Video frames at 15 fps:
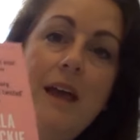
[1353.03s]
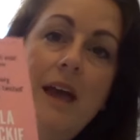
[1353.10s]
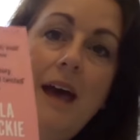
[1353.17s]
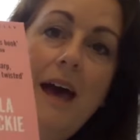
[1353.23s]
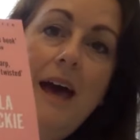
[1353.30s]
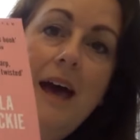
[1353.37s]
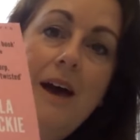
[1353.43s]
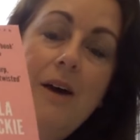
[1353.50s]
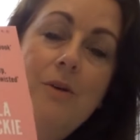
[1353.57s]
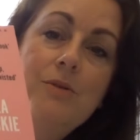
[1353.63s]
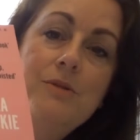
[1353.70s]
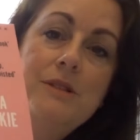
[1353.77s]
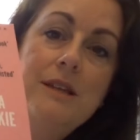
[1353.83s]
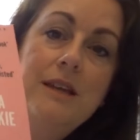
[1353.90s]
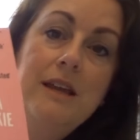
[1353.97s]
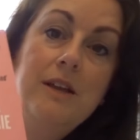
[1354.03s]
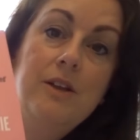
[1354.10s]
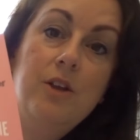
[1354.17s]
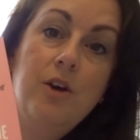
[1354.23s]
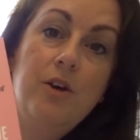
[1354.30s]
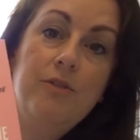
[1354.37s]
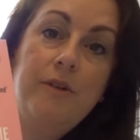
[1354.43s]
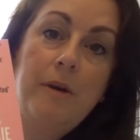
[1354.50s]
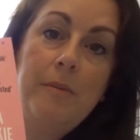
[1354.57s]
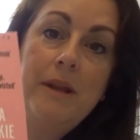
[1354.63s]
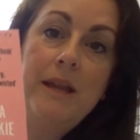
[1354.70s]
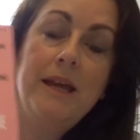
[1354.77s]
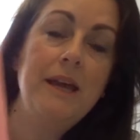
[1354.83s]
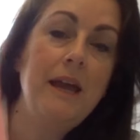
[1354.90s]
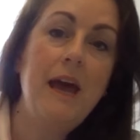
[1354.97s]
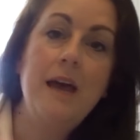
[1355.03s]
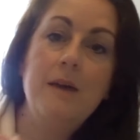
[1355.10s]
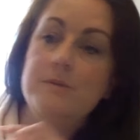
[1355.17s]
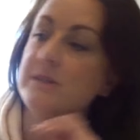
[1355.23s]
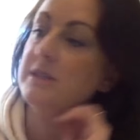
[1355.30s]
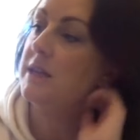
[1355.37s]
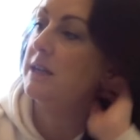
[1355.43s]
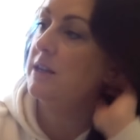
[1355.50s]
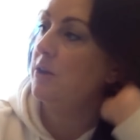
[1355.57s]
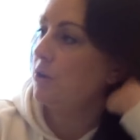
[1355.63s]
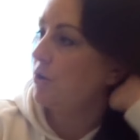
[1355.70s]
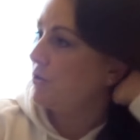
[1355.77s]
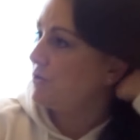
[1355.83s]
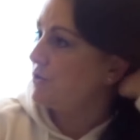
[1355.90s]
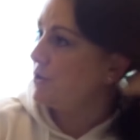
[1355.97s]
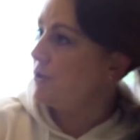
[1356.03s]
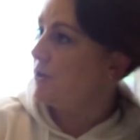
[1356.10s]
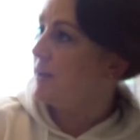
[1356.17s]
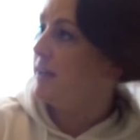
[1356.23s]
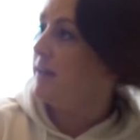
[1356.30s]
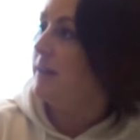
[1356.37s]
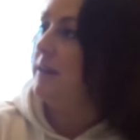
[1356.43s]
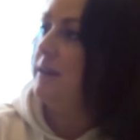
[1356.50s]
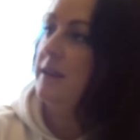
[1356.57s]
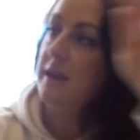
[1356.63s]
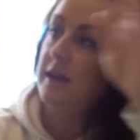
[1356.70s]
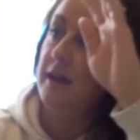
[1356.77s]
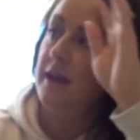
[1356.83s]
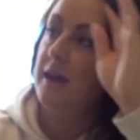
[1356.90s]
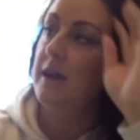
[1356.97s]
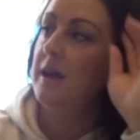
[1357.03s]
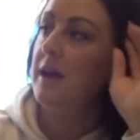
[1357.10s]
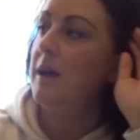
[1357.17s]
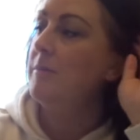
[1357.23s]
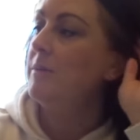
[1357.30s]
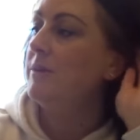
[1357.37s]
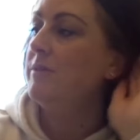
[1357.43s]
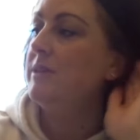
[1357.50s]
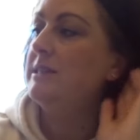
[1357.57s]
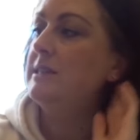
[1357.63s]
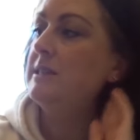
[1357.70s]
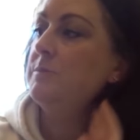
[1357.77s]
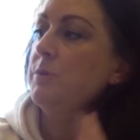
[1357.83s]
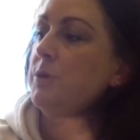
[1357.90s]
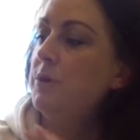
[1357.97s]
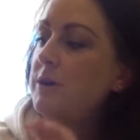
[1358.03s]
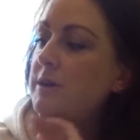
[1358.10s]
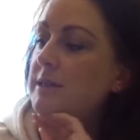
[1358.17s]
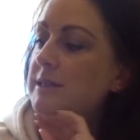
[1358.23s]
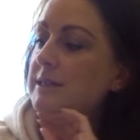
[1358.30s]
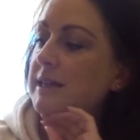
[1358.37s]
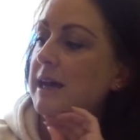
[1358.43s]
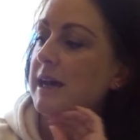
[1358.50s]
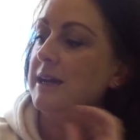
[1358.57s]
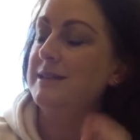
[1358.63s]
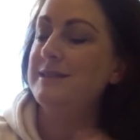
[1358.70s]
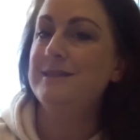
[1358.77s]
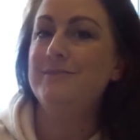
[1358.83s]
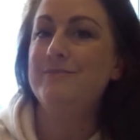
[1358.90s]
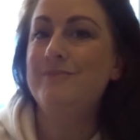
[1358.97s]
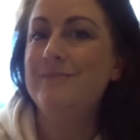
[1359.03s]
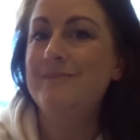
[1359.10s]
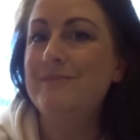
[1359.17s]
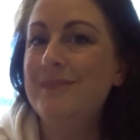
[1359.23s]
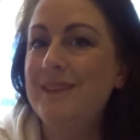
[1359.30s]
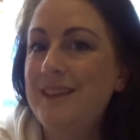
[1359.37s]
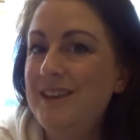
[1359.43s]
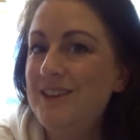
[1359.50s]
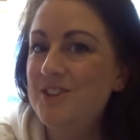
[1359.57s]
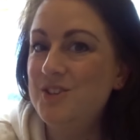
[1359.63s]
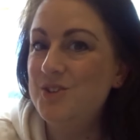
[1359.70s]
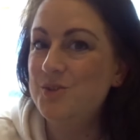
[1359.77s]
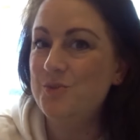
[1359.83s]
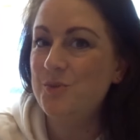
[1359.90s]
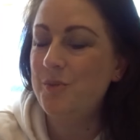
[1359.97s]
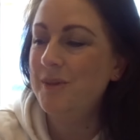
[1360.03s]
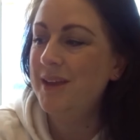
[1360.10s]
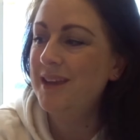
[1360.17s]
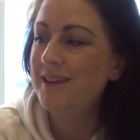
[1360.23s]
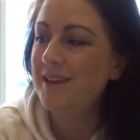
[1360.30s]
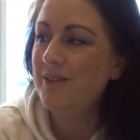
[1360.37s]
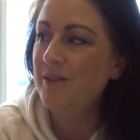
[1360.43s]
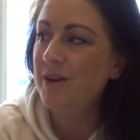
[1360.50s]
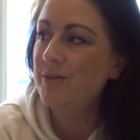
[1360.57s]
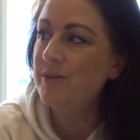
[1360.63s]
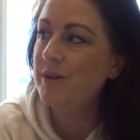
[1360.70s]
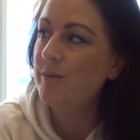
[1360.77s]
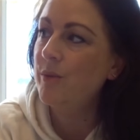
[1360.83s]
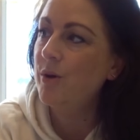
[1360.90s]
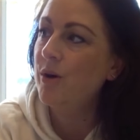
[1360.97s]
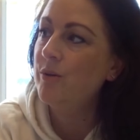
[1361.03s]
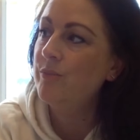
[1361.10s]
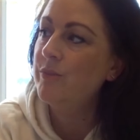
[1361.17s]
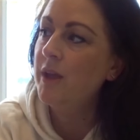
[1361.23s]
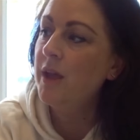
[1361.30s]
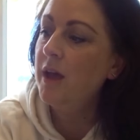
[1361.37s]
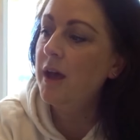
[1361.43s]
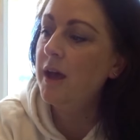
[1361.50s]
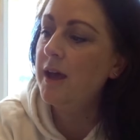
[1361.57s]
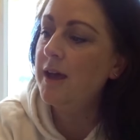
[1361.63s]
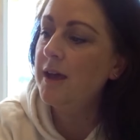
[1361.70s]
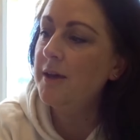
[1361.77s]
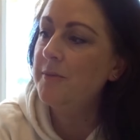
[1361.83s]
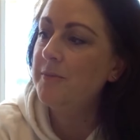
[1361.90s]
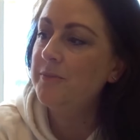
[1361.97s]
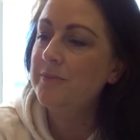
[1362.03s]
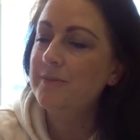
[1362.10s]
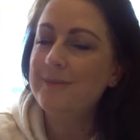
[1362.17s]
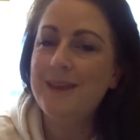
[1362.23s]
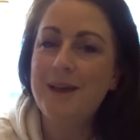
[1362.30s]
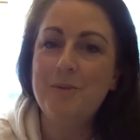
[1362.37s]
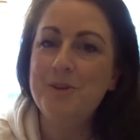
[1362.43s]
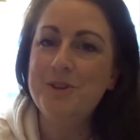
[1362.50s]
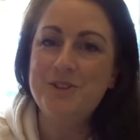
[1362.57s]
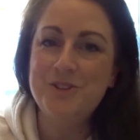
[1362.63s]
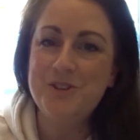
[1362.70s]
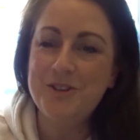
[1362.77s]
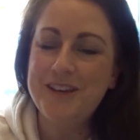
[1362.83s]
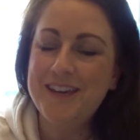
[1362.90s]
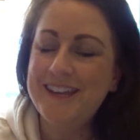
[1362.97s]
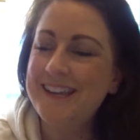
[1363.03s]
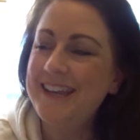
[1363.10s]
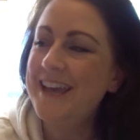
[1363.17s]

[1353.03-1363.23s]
How to Kill Your Family. I'm certainly not condoning that Emily reads this book and decides she doesn't want me around anymore. I'm only joking.